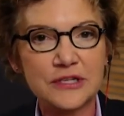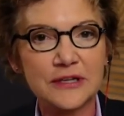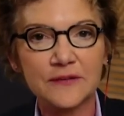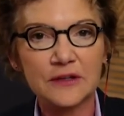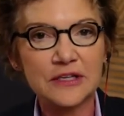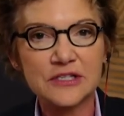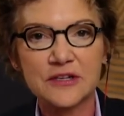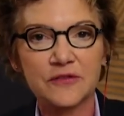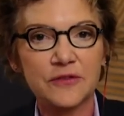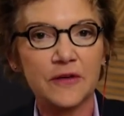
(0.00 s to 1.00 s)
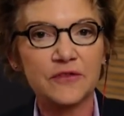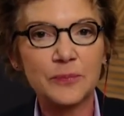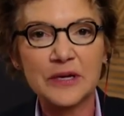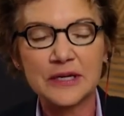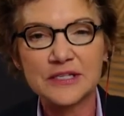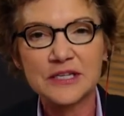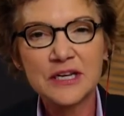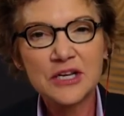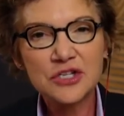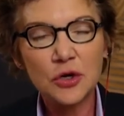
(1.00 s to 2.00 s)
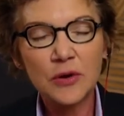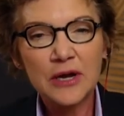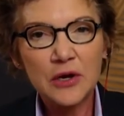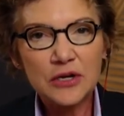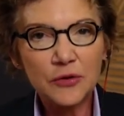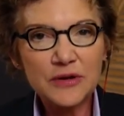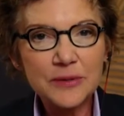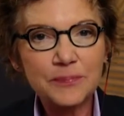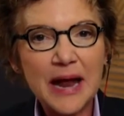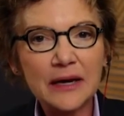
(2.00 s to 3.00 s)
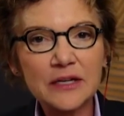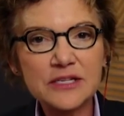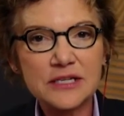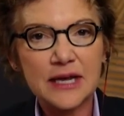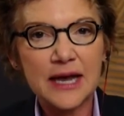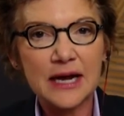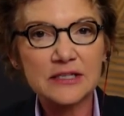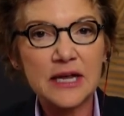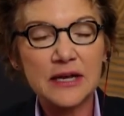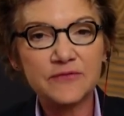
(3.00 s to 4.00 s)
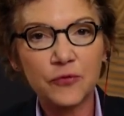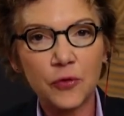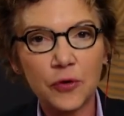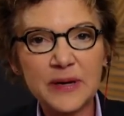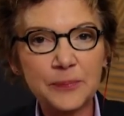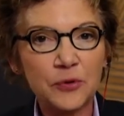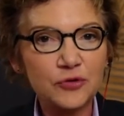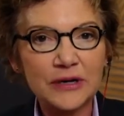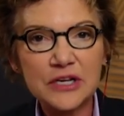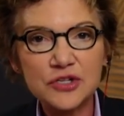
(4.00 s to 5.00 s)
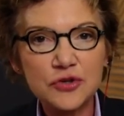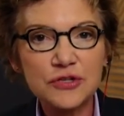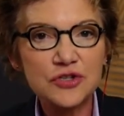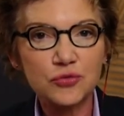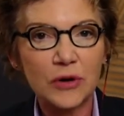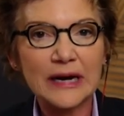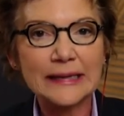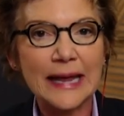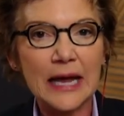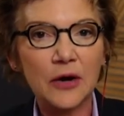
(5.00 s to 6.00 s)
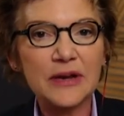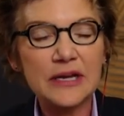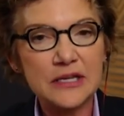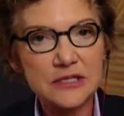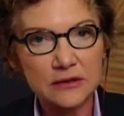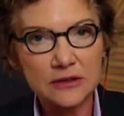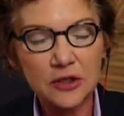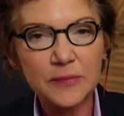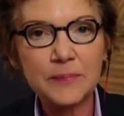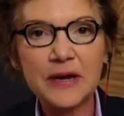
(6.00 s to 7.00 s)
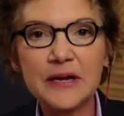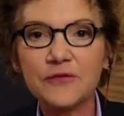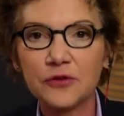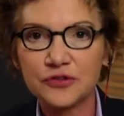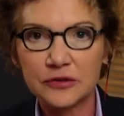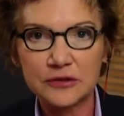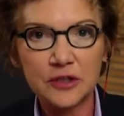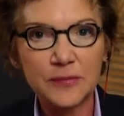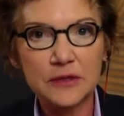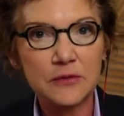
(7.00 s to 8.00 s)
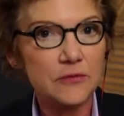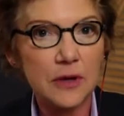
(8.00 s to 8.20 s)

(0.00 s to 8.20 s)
in the list of bids. So, it's a balancing act. And for people trying to do this right now, it is a little bit painful. It's a little bit